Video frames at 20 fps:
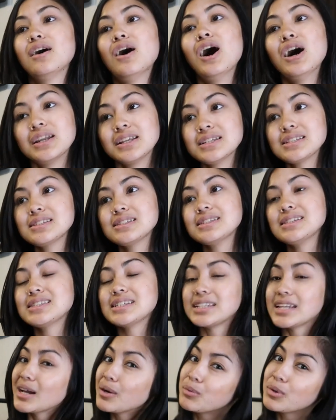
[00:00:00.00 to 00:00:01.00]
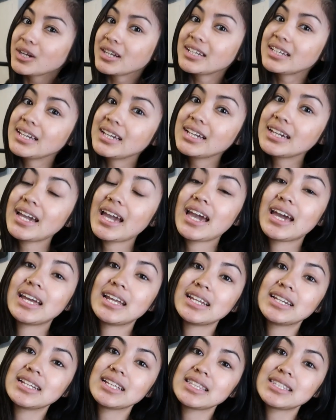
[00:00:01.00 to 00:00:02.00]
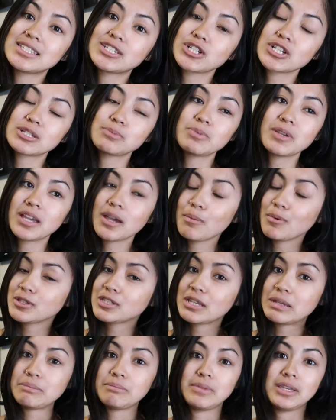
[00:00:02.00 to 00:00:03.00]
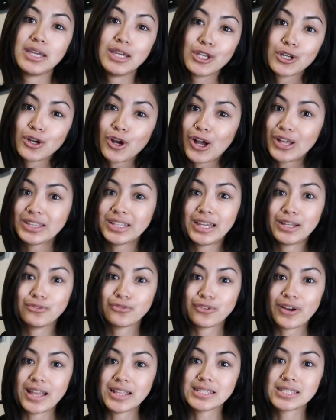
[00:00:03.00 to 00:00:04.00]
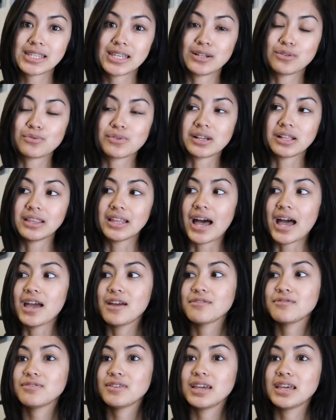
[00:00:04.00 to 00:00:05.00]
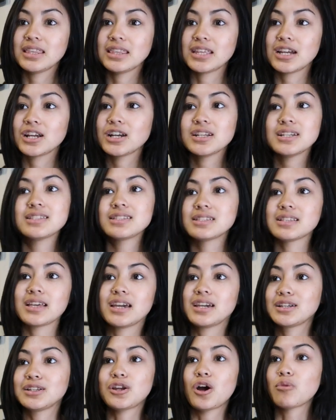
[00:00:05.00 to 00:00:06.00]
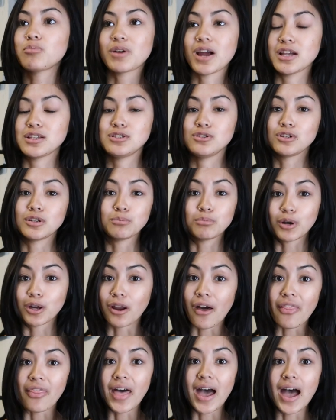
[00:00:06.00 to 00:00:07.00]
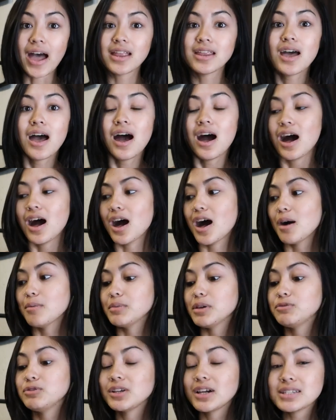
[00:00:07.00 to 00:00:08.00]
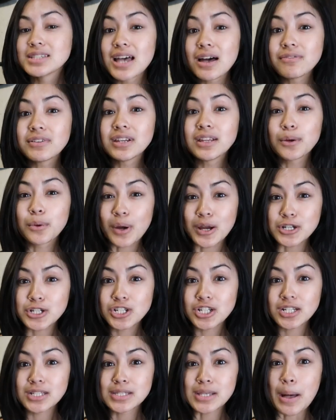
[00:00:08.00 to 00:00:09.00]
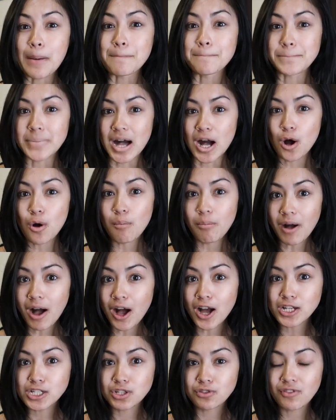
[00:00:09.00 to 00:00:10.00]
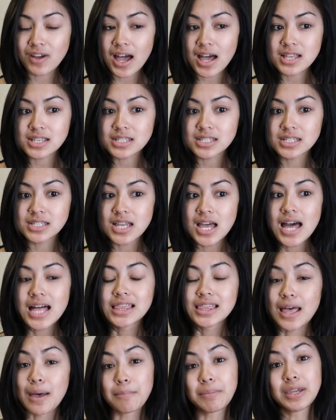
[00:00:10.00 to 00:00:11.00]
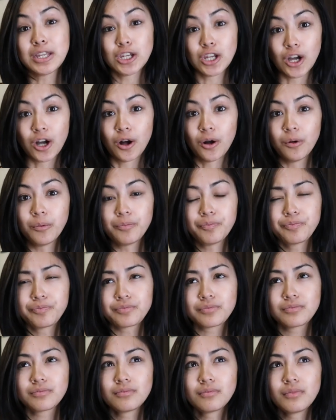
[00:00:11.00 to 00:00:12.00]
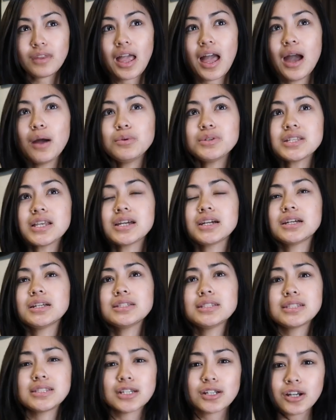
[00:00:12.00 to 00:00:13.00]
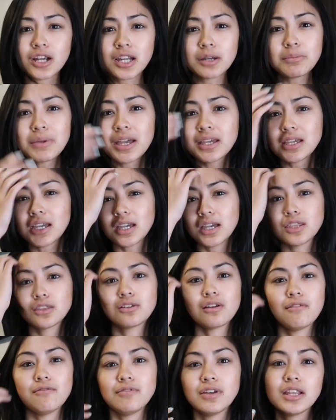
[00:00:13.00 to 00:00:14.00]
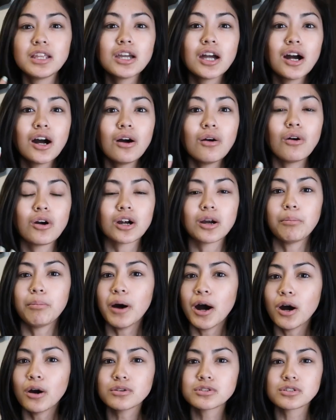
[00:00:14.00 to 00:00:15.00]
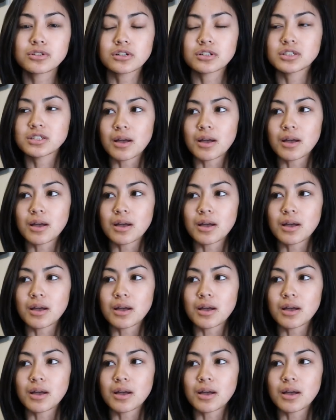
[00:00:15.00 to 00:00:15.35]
honestly the networking and just being able to meet your online friends in real life there is like no price you can put on that. Um, if you guys have any questions about Posh Fest, let me know. I was like considering making either a video or a post or